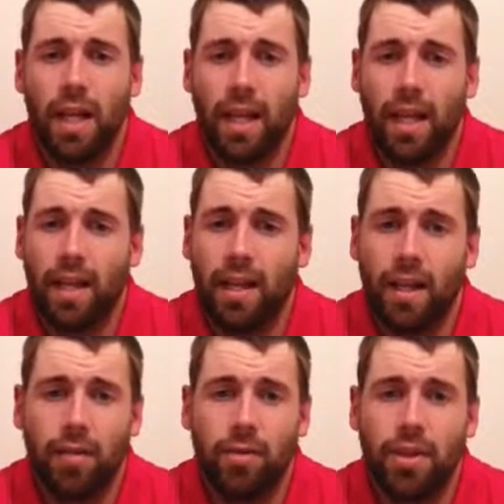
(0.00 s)
and
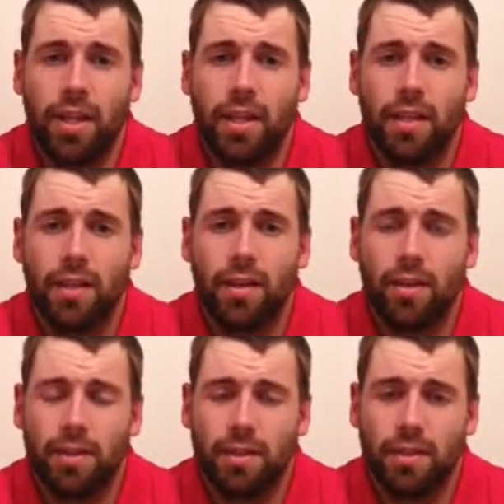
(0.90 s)
everything in
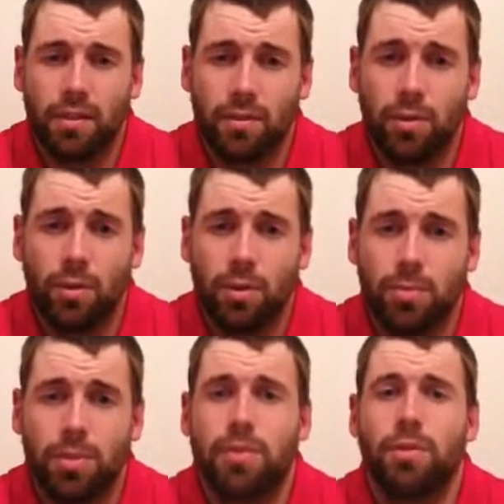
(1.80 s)
there on the floor is
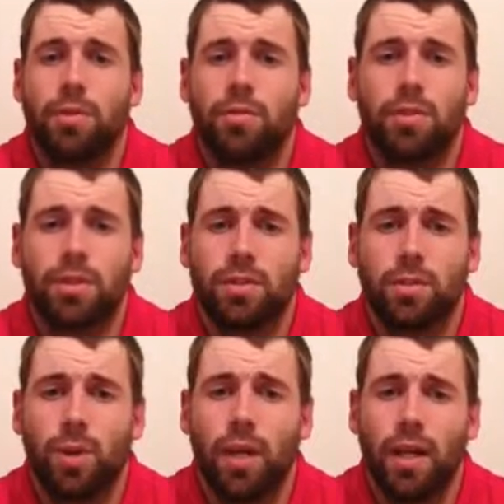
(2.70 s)
preserved just the
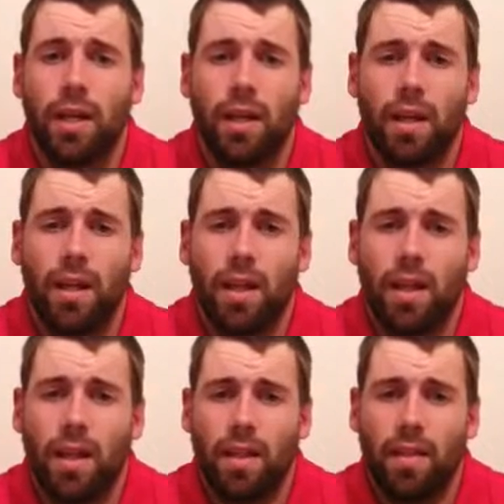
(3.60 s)
way
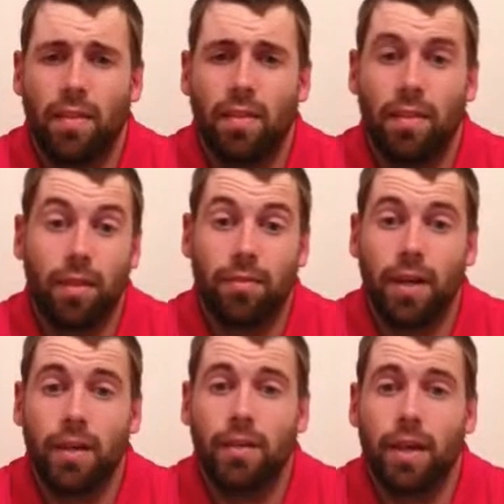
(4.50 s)
they
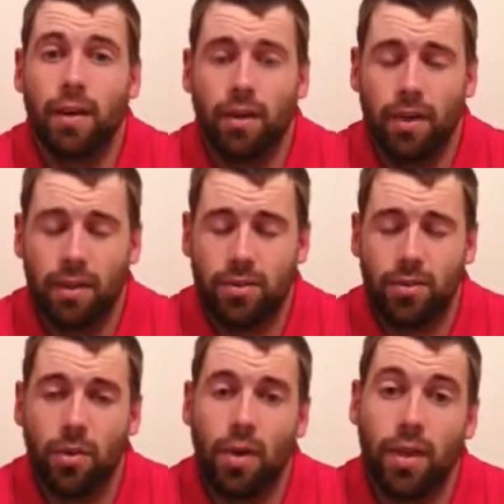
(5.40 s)
found that area.
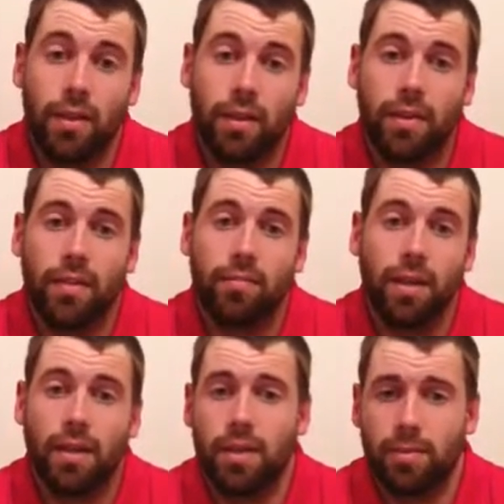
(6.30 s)
So I
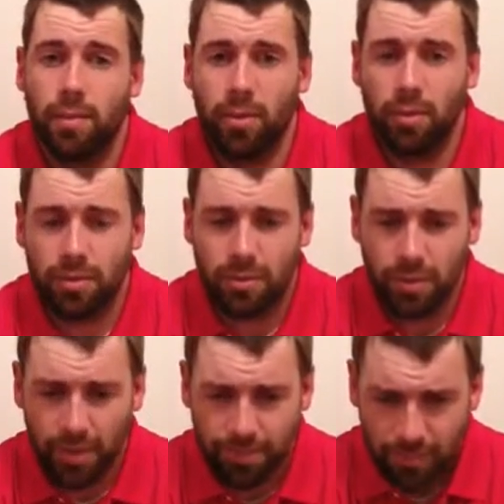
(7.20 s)
found that to be a real
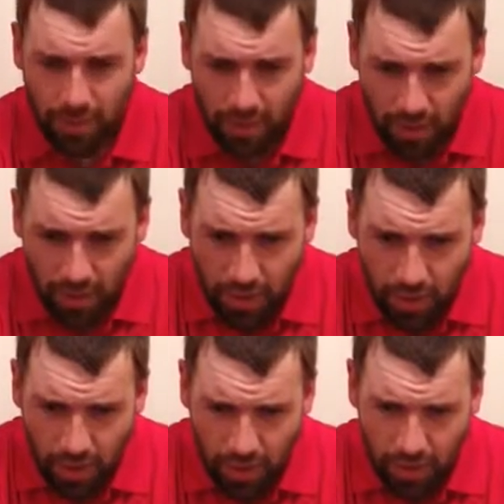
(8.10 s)
treat.
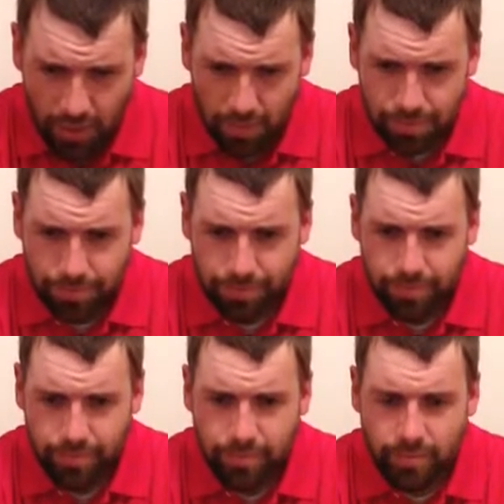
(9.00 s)
Another
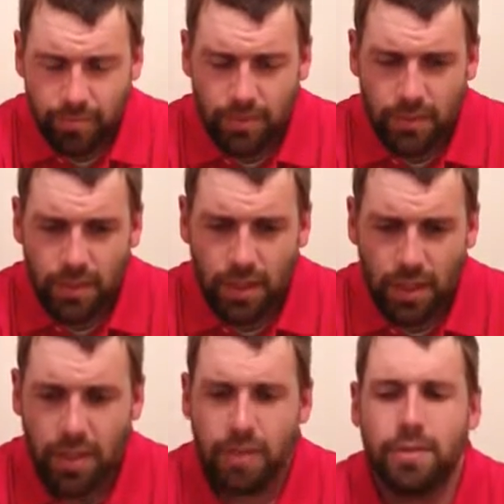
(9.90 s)

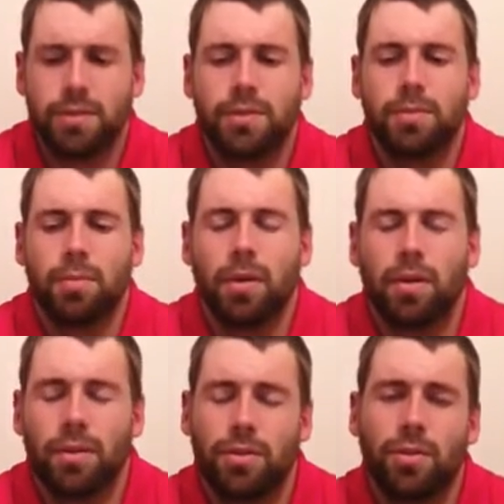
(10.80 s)
interesting part
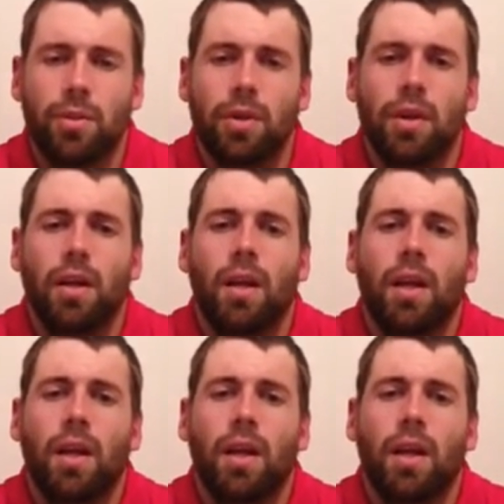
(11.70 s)
of the tour